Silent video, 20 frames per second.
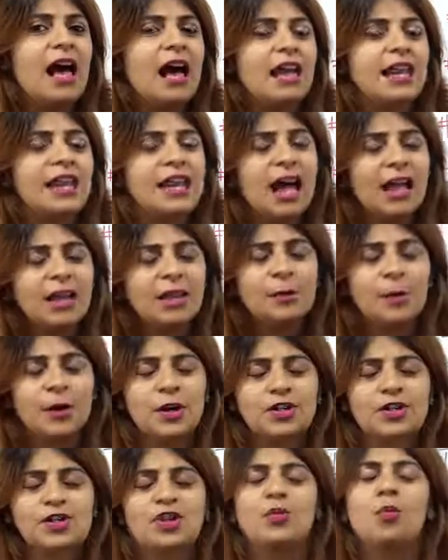another
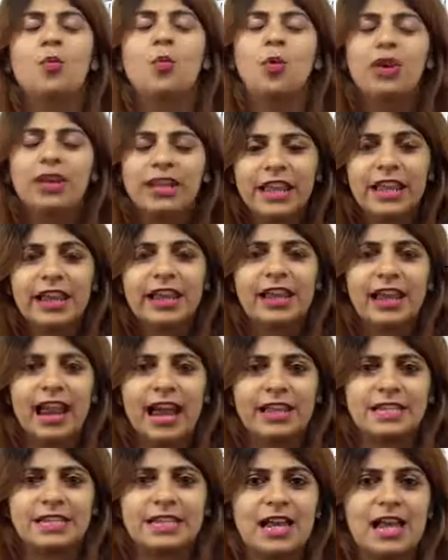person would get an
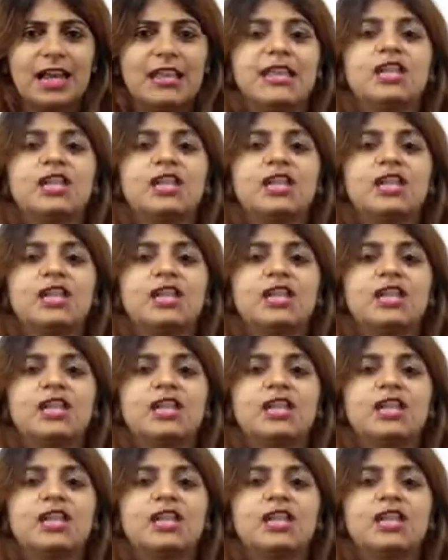idea